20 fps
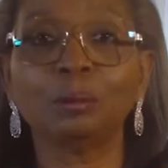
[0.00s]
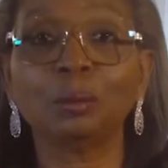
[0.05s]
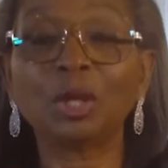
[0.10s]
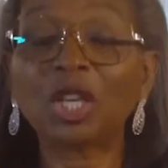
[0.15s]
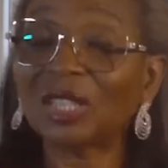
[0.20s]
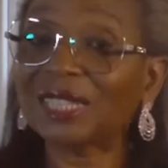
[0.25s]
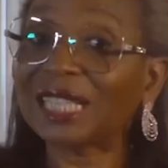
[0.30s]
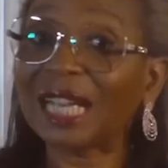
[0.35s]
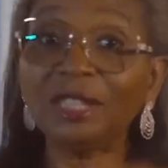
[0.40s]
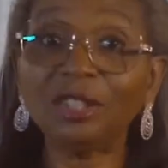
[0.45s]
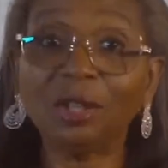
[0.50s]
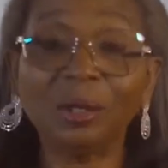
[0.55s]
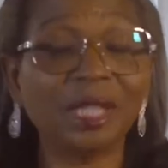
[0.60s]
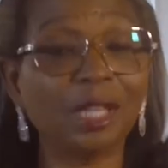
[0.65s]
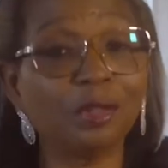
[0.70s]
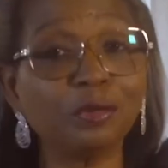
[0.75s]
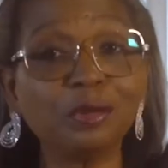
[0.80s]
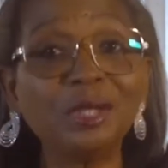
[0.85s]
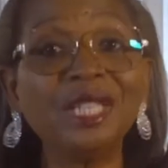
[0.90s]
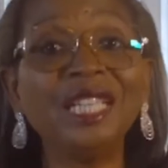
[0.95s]
because I
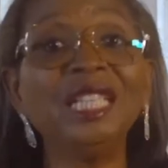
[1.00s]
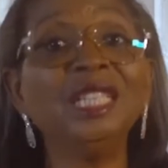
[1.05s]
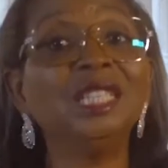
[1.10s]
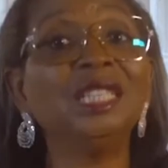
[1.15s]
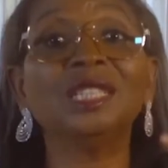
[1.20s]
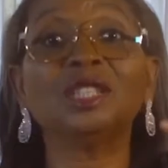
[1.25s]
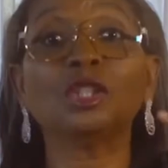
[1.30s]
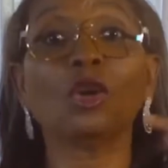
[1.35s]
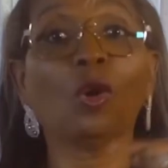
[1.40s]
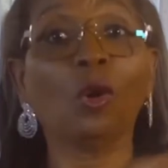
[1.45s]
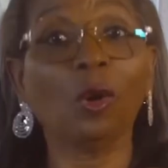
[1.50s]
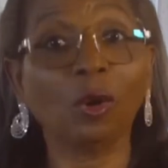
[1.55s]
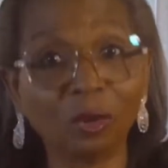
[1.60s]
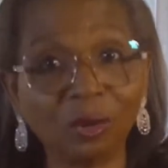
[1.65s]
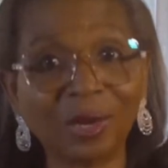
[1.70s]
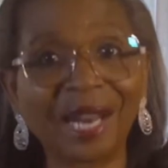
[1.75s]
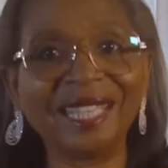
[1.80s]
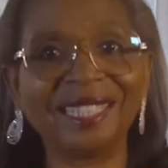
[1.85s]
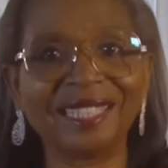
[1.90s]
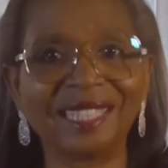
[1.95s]
don't even need it
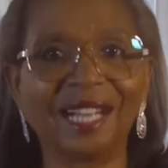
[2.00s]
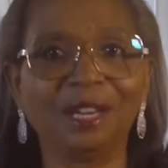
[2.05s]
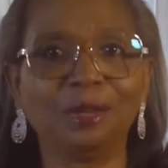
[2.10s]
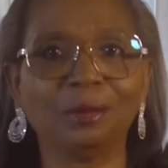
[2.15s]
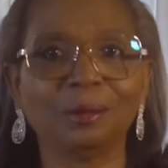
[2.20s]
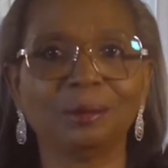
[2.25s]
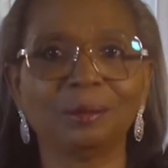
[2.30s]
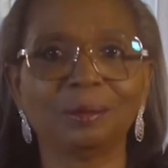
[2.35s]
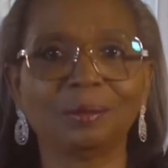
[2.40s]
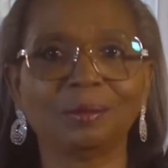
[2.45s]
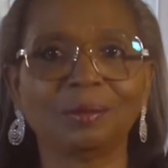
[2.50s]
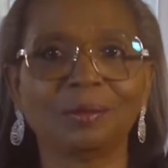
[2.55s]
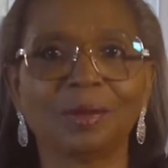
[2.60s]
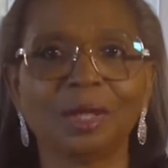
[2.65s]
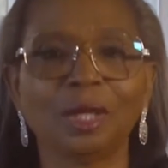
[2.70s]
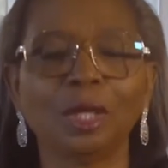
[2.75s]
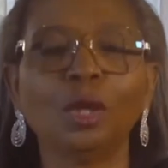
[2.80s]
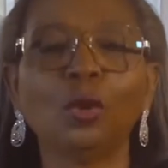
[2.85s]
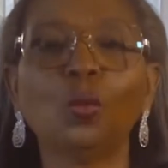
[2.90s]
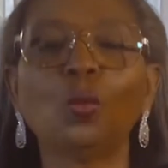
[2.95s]
all right now.
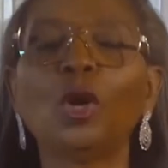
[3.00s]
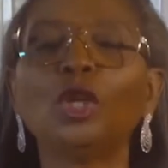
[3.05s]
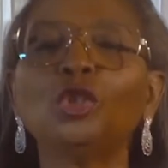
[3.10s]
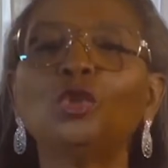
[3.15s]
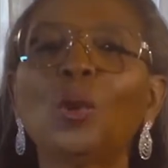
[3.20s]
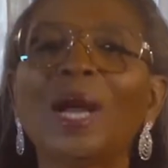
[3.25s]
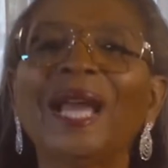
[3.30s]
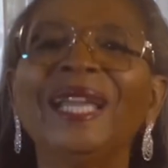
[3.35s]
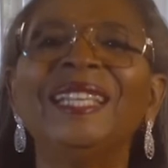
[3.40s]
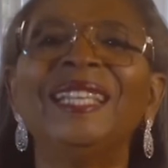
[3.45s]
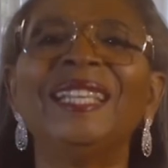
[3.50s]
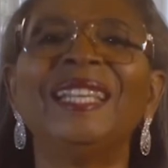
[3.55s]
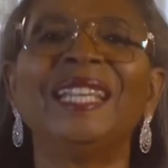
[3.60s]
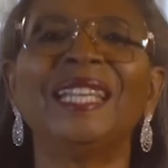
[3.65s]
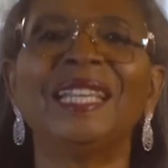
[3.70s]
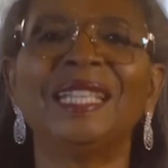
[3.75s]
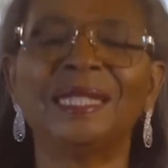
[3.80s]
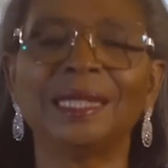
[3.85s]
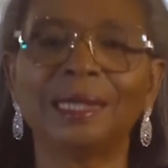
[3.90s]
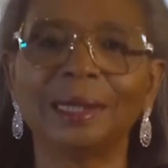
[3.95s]
What do I
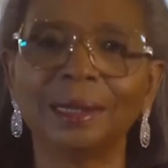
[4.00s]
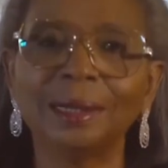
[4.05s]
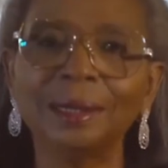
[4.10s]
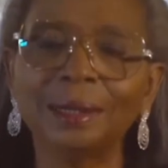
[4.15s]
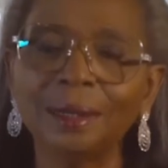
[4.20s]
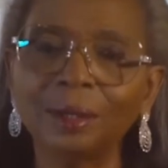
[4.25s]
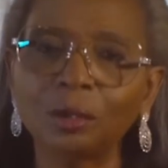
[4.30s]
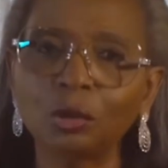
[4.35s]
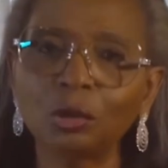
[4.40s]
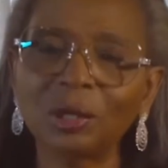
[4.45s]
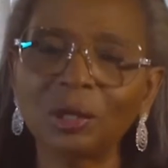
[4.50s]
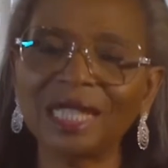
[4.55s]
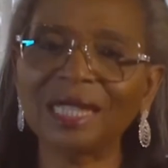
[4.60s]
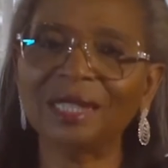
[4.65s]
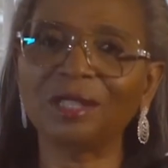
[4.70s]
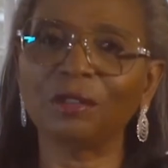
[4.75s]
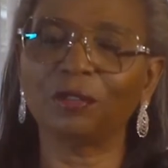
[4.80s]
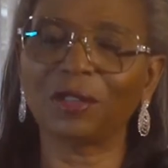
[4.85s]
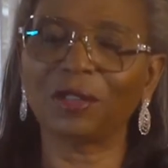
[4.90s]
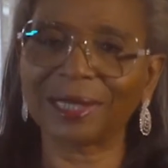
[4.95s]
need to
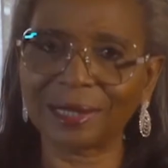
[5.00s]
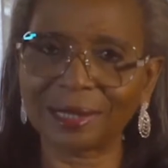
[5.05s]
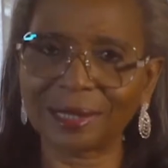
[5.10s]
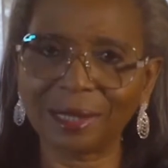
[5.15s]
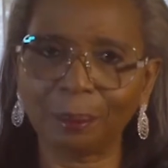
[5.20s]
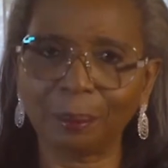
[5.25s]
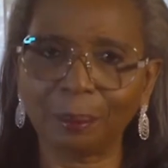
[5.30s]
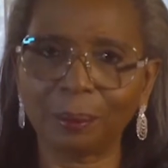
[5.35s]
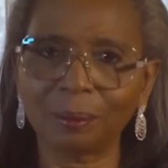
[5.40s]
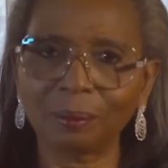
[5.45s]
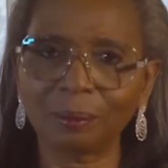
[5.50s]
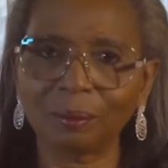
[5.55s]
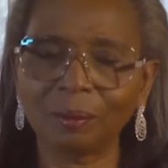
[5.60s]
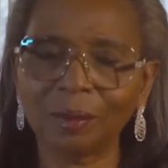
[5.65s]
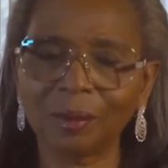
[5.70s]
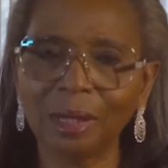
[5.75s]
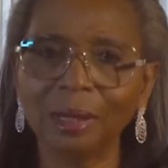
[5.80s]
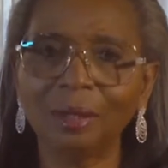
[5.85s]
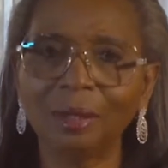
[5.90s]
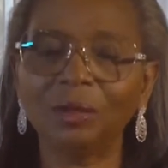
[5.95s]
take the first step?
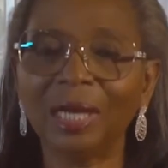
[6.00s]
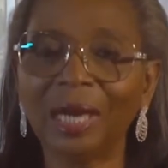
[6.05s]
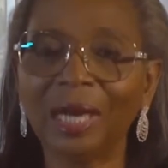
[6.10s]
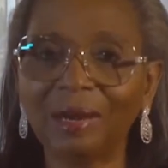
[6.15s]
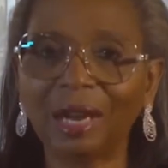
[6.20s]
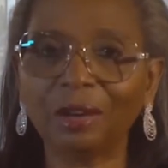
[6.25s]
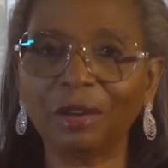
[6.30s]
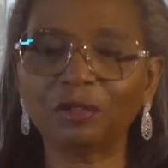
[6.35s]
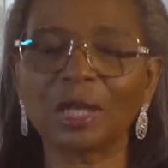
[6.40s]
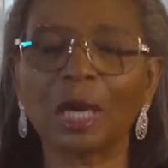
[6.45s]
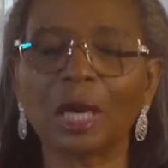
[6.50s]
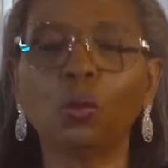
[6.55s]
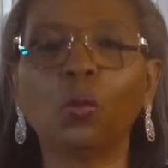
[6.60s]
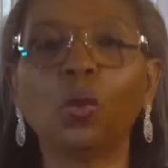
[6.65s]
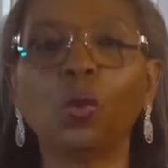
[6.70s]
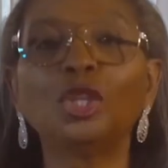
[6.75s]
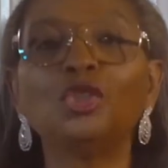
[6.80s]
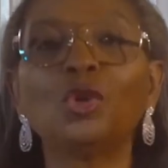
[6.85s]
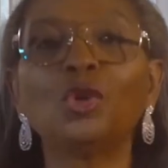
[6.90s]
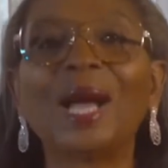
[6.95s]
Thereafter,
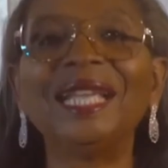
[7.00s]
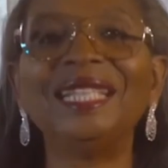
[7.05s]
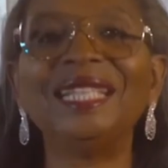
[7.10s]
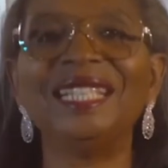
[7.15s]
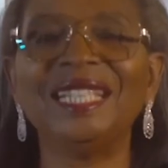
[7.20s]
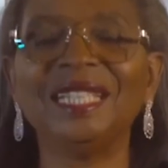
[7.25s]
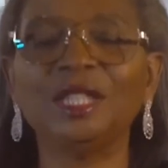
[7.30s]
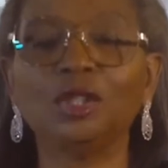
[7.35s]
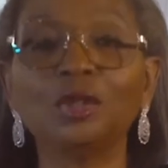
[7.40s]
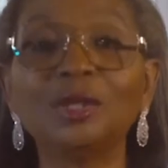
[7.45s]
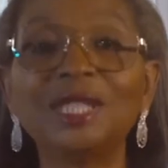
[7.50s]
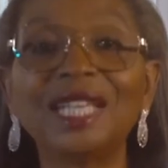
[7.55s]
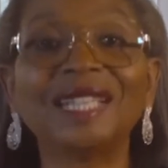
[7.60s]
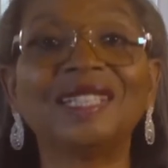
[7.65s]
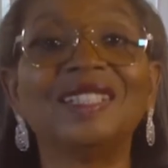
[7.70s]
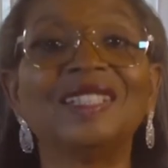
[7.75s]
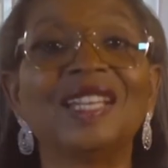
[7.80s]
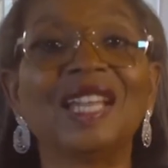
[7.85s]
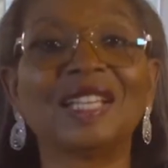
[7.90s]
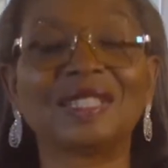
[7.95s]
what do I need to take the